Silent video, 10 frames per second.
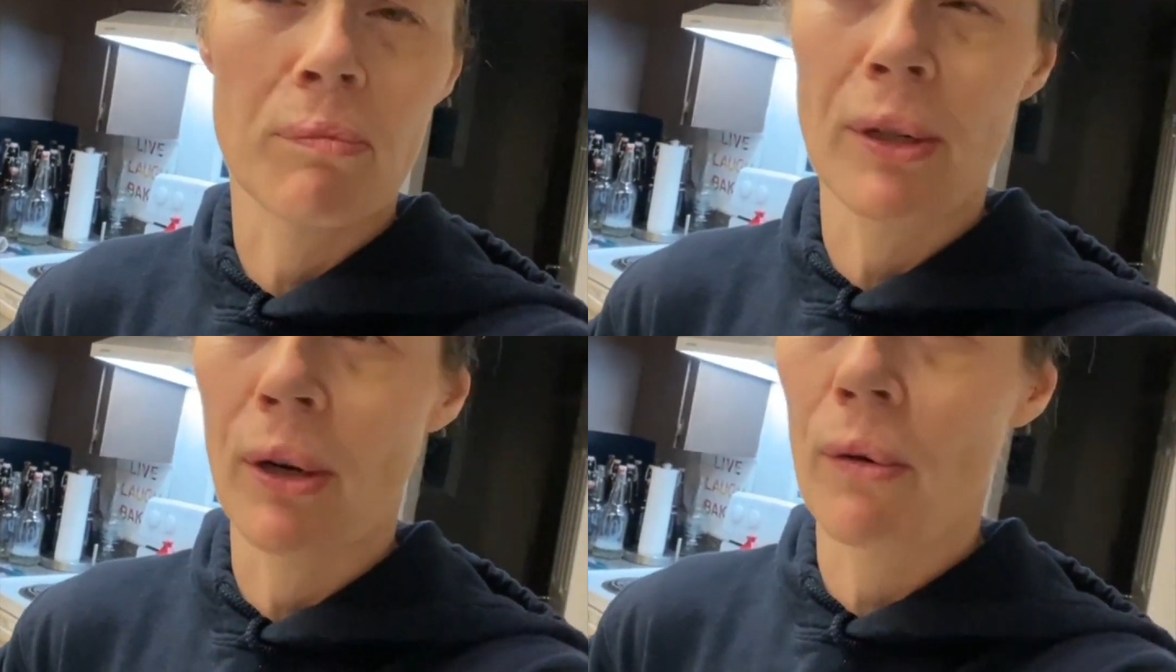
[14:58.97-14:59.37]

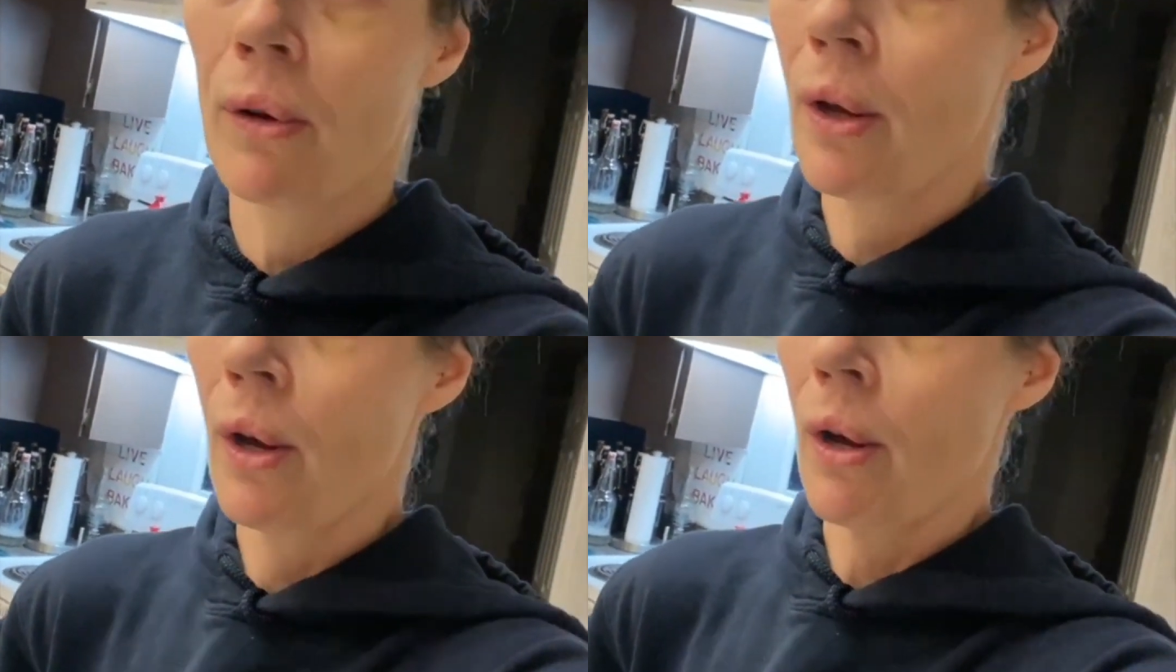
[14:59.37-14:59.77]
you know,
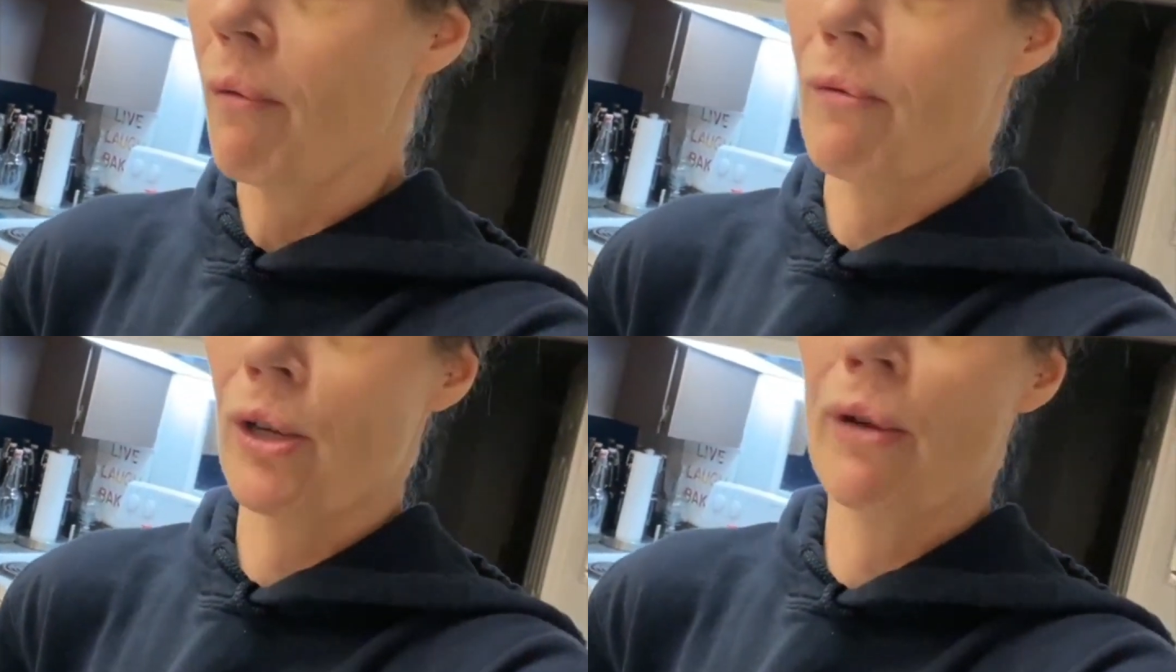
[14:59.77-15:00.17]

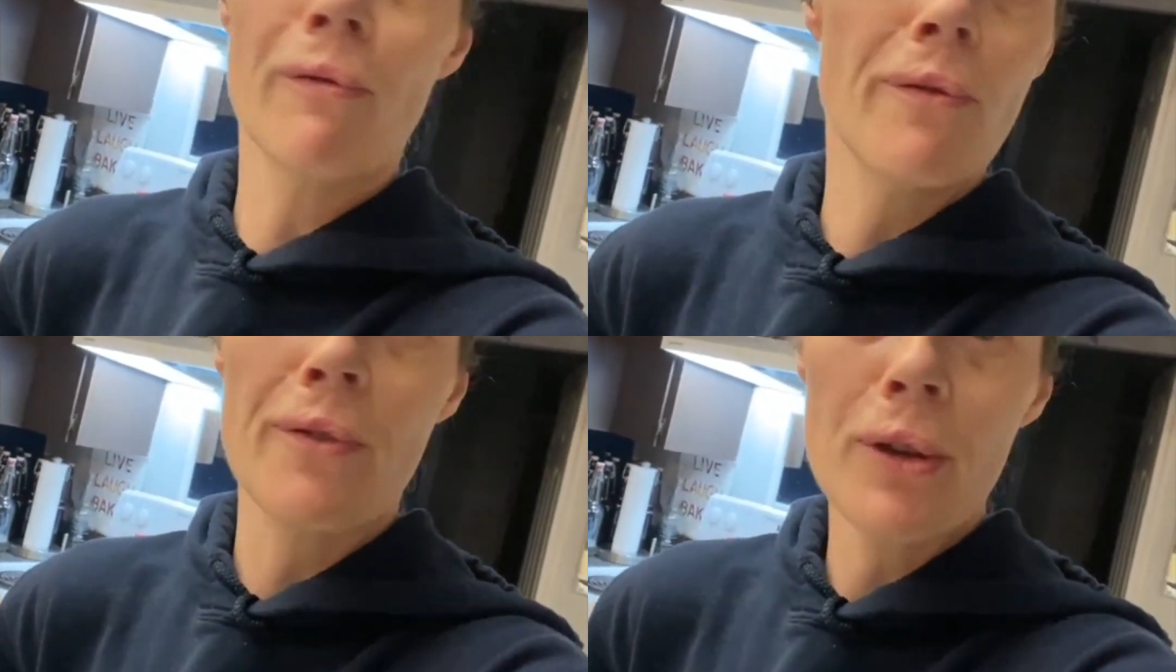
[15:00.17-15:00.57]

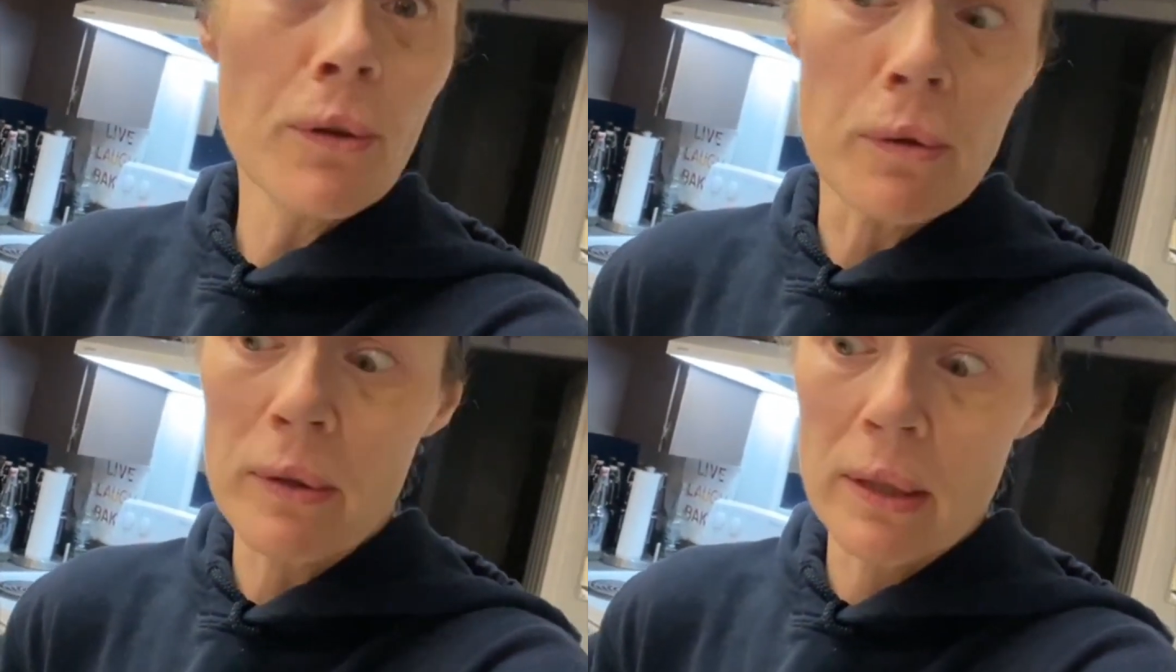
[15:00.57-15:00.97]

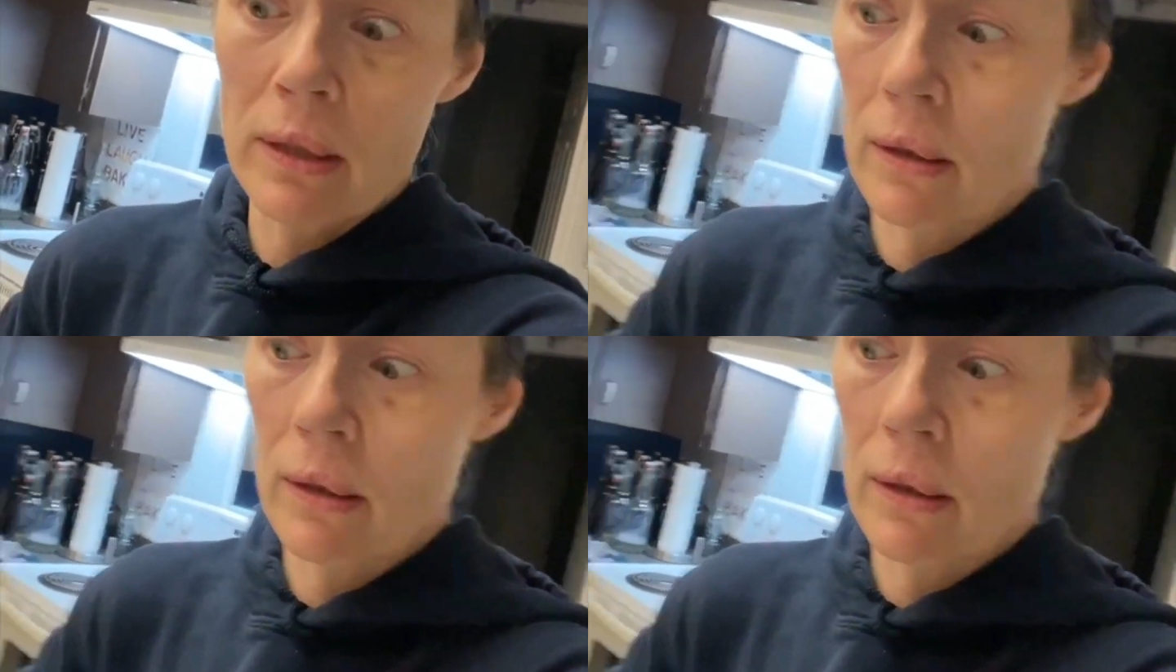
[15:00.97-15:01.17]
confused.